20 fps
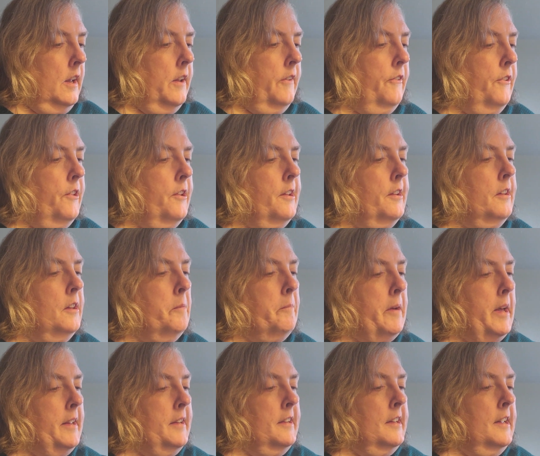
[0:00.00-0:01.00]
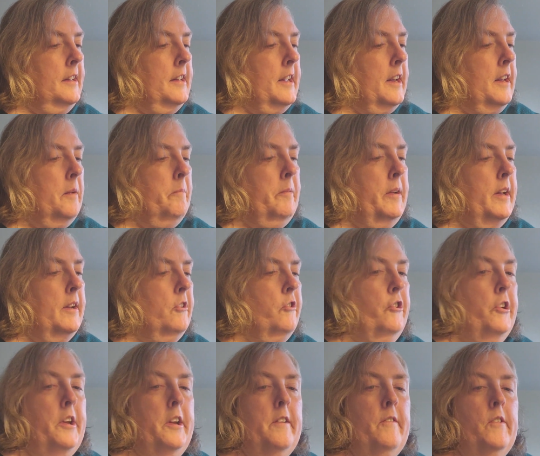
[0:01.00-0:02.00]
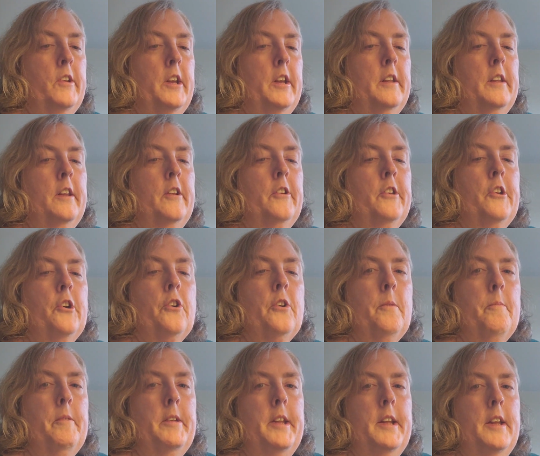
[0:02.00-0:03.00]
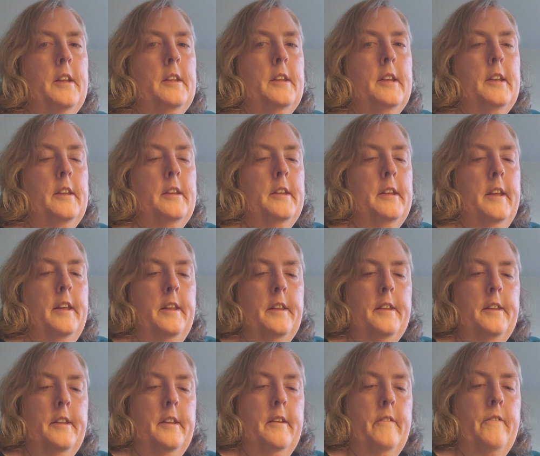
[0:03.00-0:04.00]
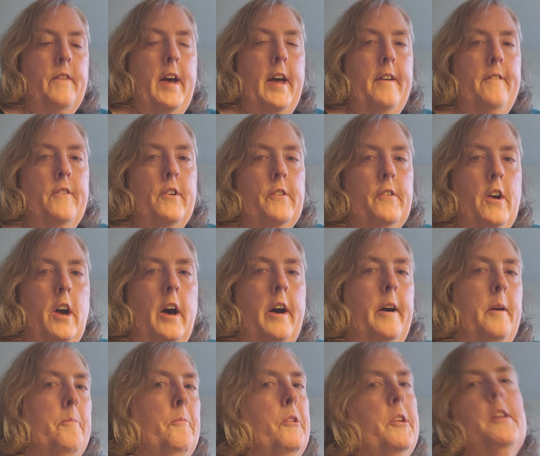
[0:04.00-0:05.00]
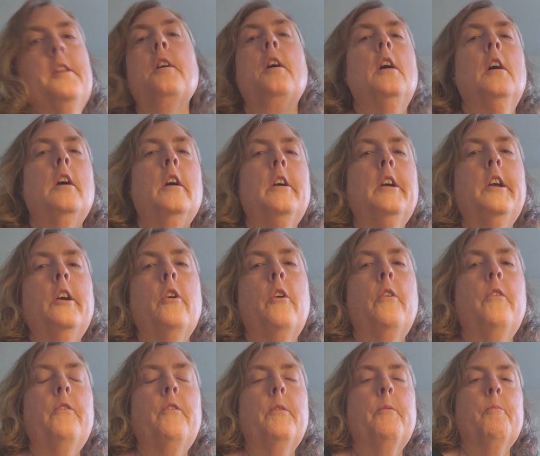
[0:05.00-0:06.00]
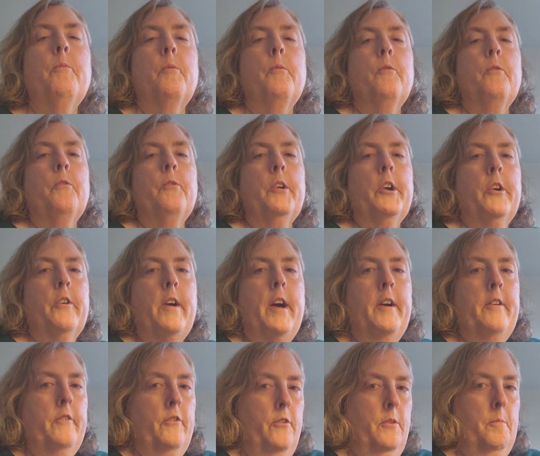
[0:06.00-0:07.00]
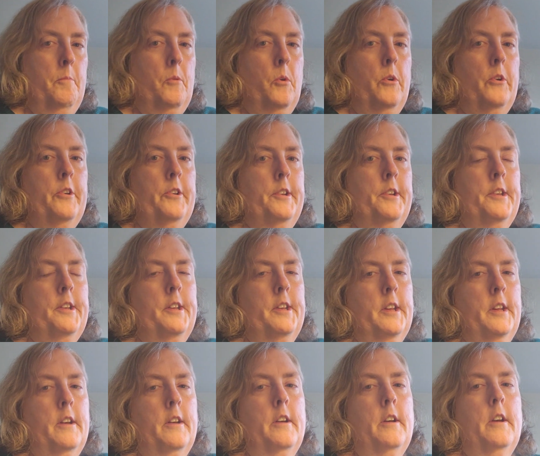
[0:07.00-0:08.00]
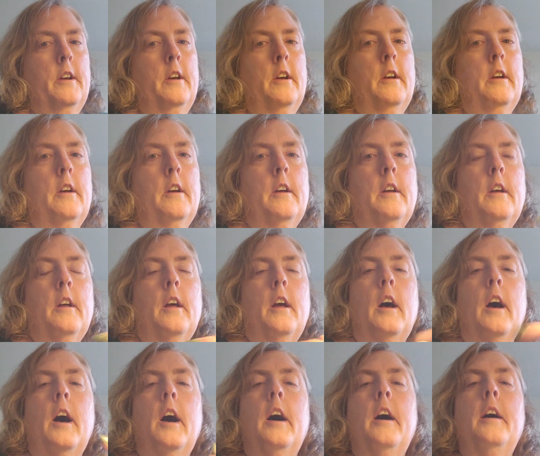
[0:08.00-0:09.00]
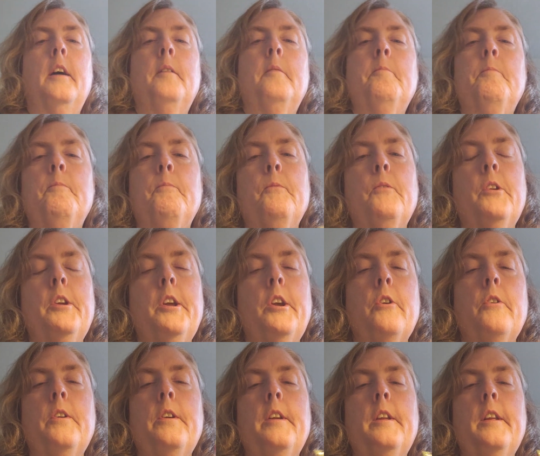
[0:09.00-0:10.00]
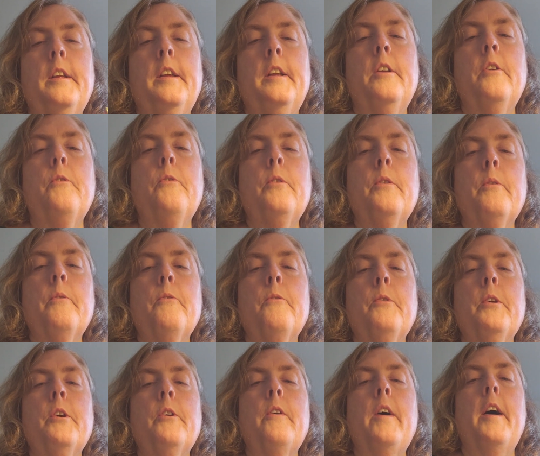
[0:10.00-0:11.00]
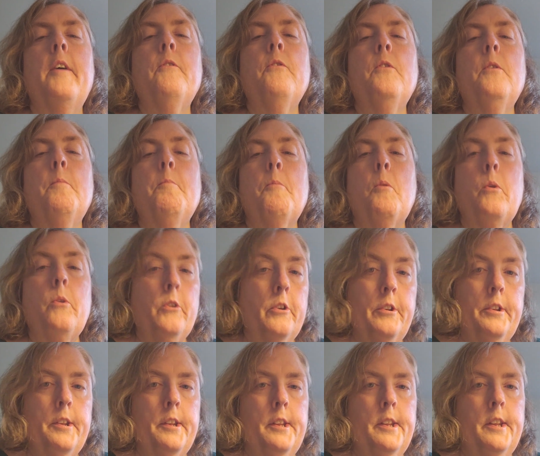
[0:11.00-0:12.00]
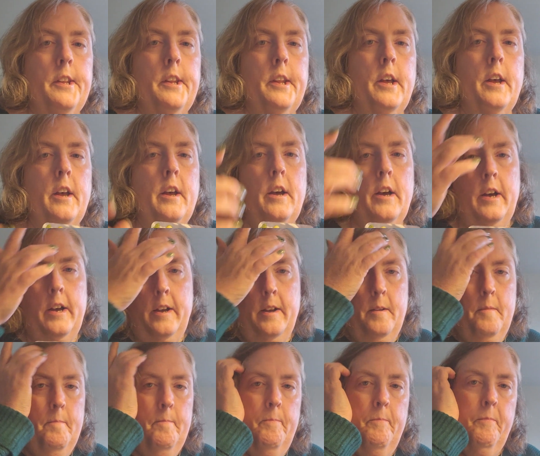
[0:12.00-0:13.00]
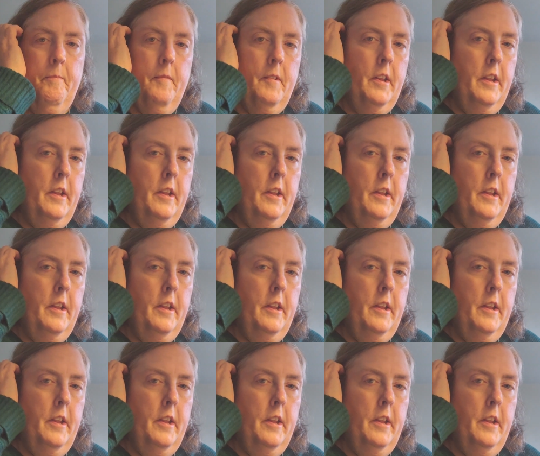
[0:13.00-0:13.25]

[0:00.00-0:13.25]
Then the best thing that can be achieved in the circumstances is the Five of Cups. Your regret, remorse, um, you're in a re regret, remorse um,